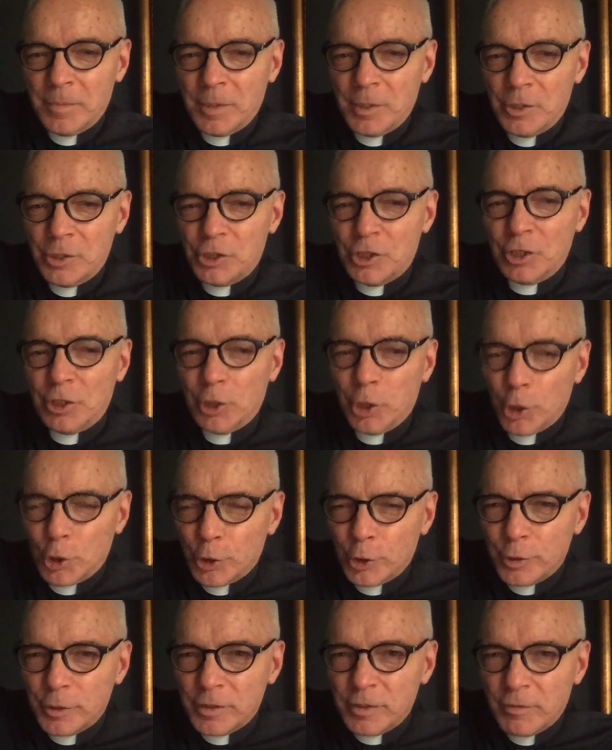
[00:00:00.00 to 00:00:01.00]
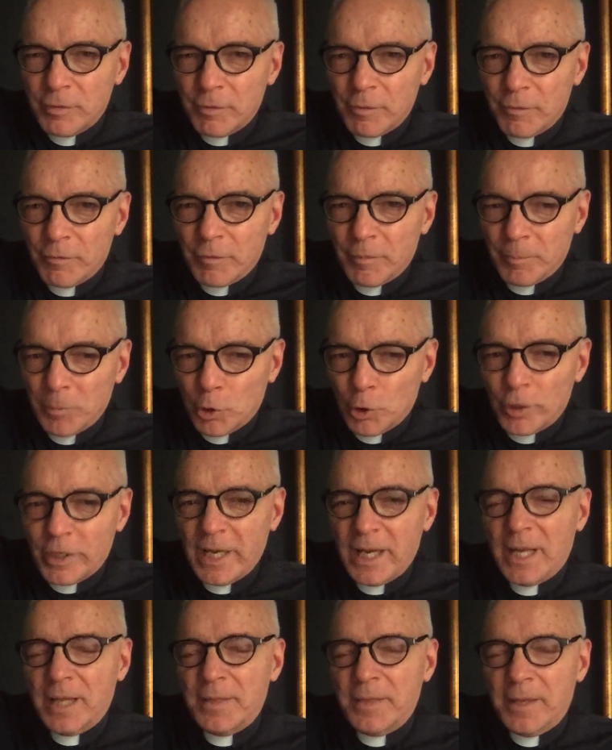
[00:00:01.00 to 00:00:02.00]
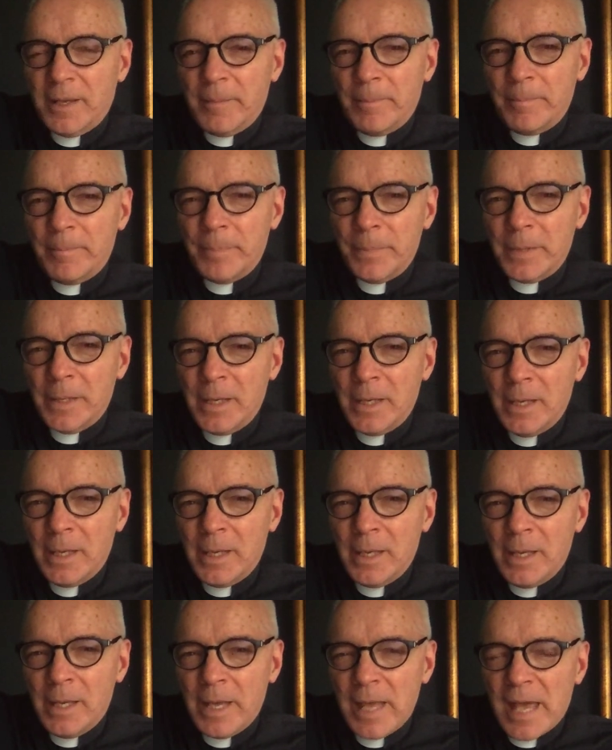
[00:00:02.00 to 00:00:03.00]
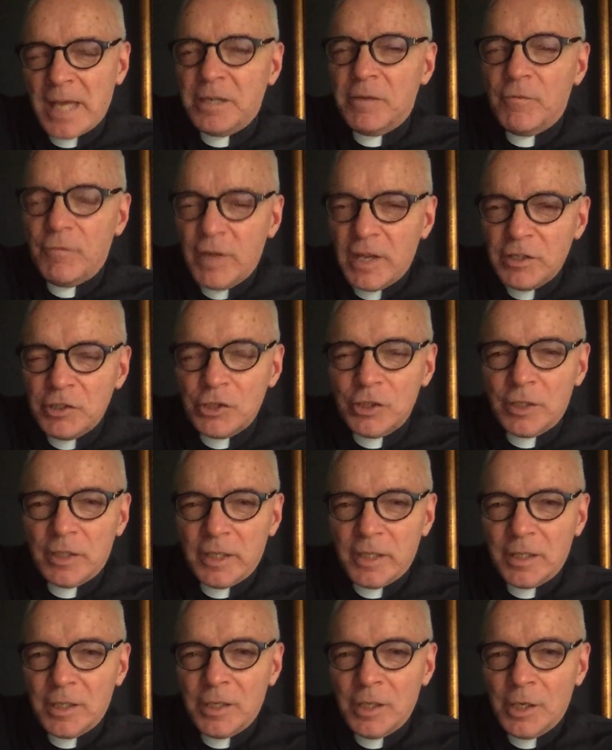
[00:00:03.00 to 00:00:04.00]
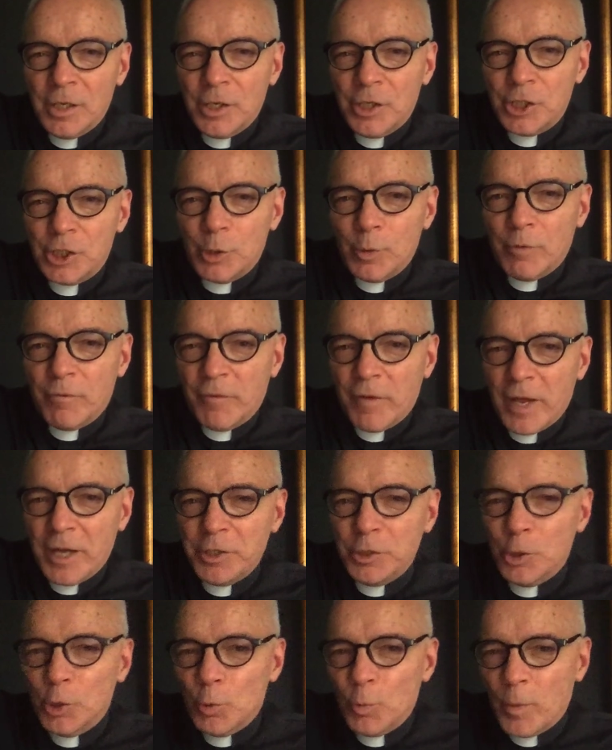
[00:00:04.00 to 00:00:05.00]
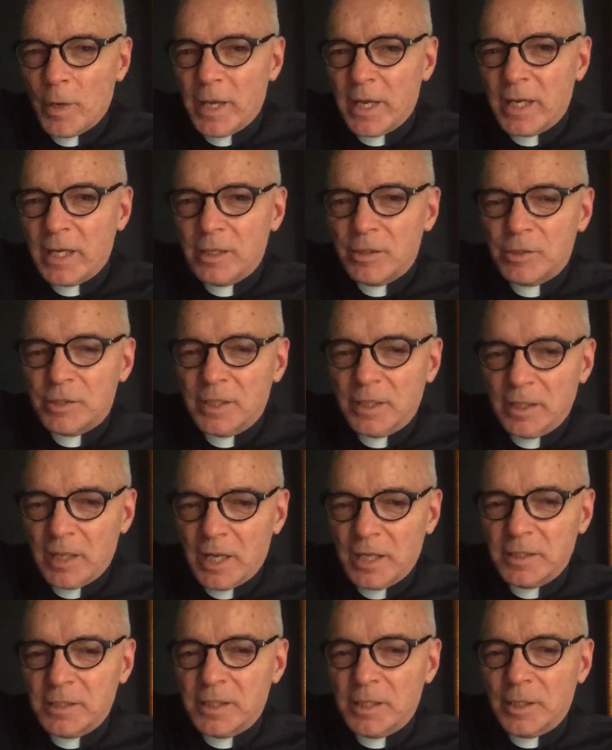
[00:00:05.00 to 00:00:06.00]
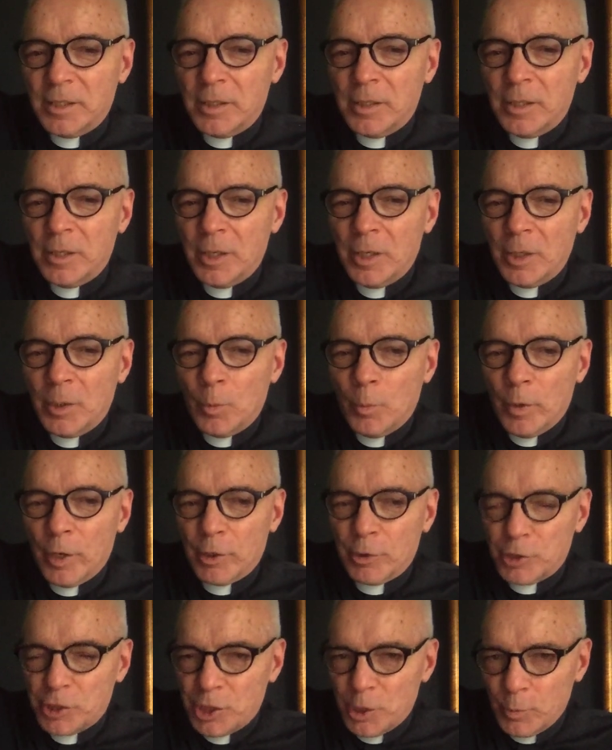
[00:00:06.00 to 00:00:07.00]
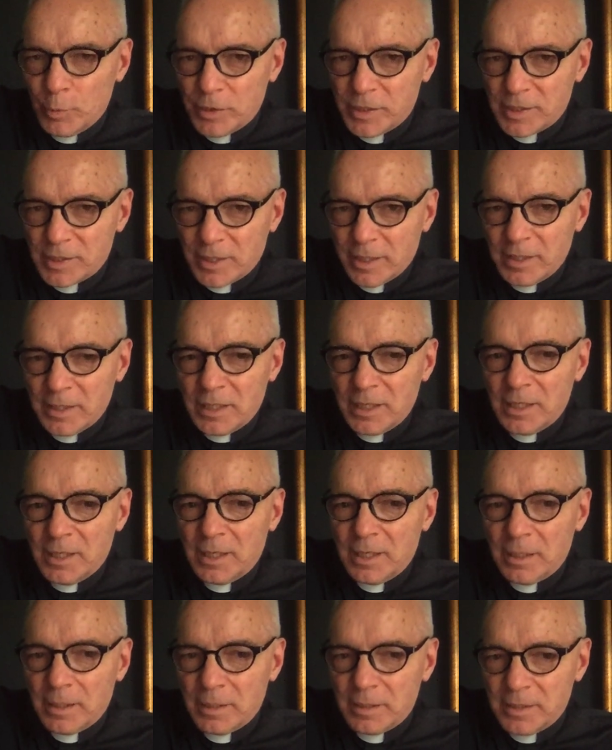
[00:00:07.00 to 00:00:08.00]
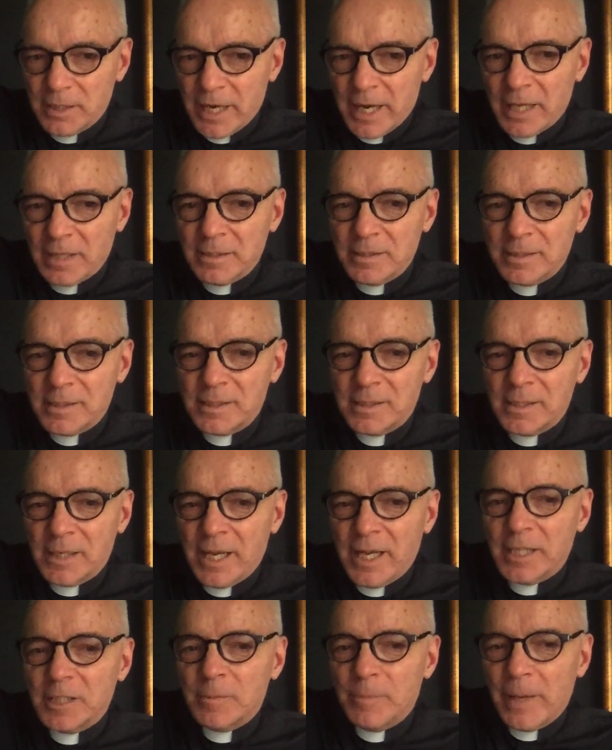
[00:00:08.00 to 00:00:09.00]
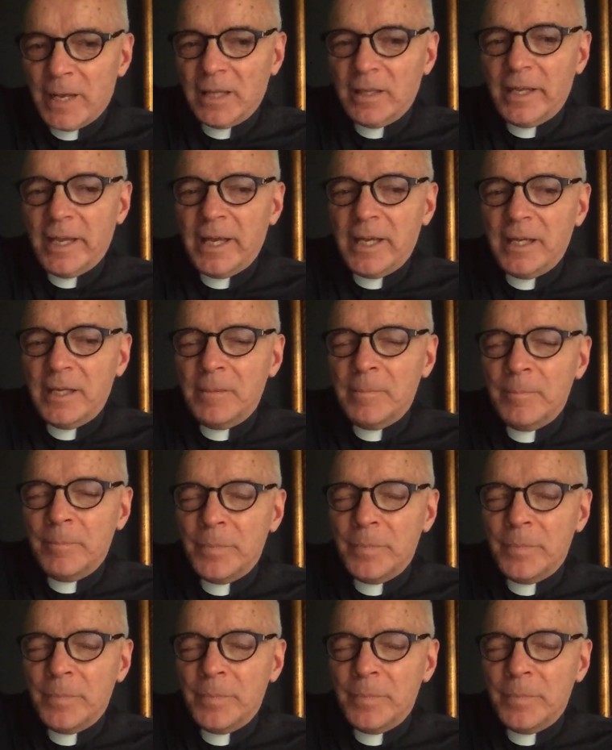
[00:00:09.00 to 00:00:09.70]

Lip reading: She learned from looking at them. And eventually, she would find her way to London, where she would study dance and ballet,